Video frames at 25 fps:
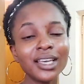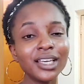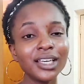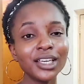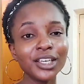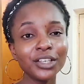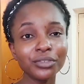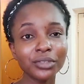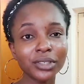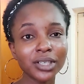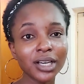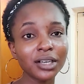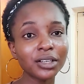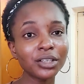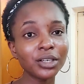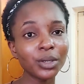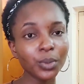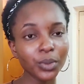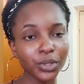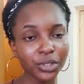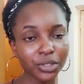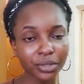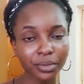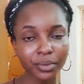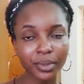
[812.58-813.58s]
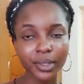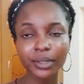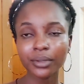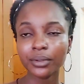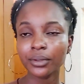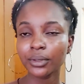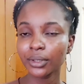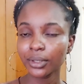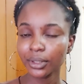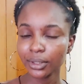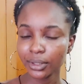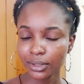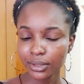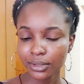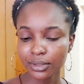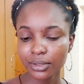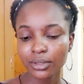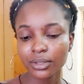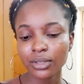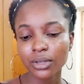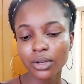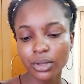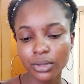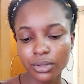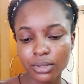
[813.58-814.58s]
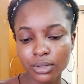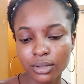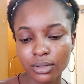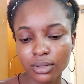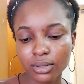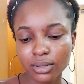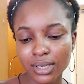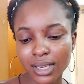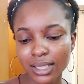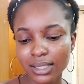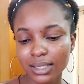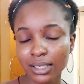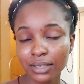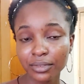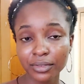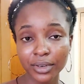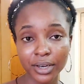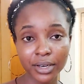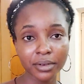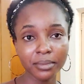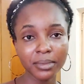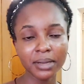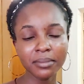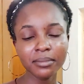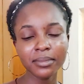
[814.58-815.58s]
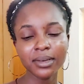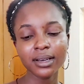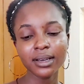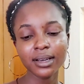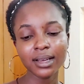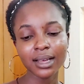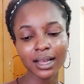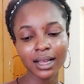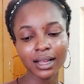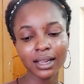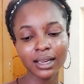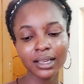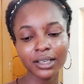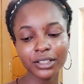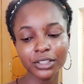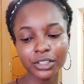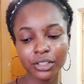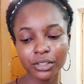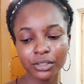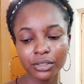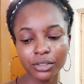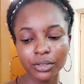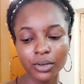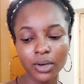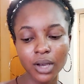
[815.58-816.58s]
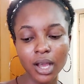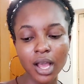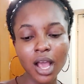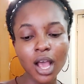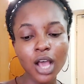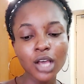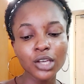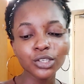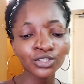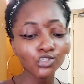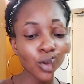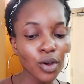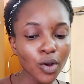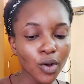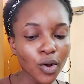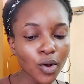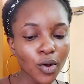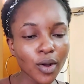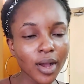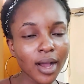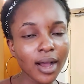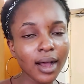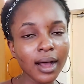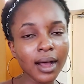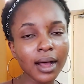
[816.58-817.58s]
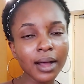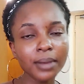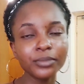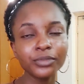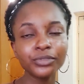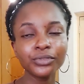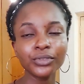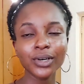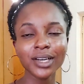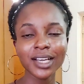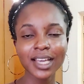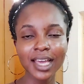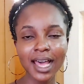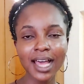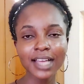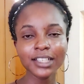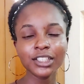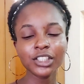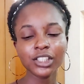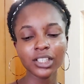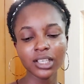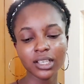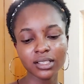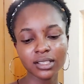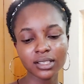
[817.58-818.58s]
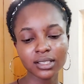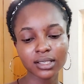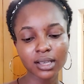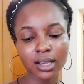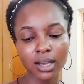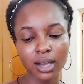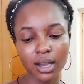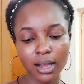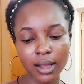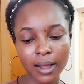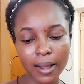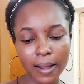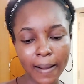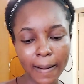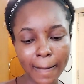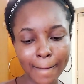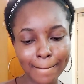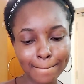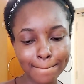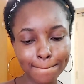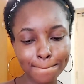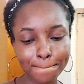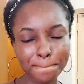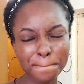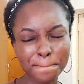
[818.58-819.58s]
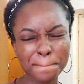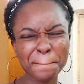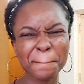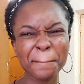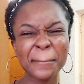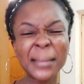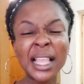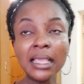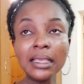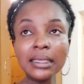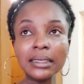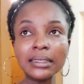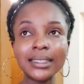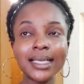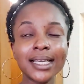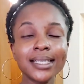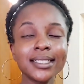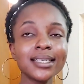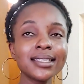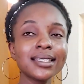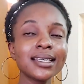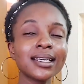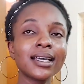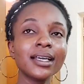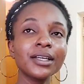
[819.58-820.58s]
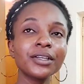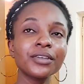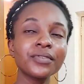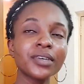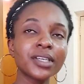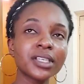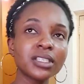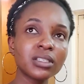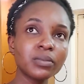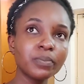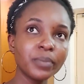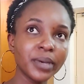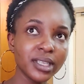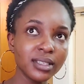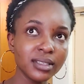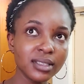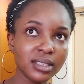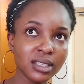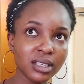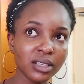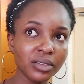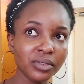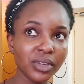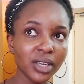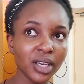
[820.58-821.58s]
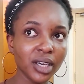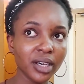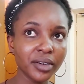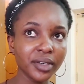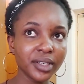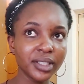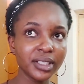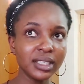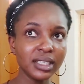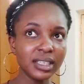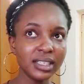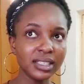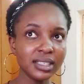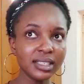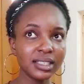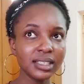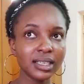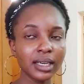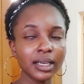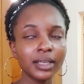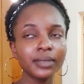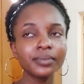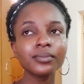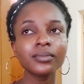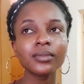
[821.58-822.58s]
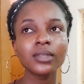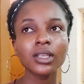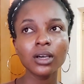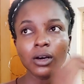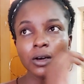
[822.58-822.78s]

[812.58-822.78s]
If you can come with your red oil, you could also do that. If I remember, I'll let you know. So for gadgets, gadgets are kind of expensive here in India.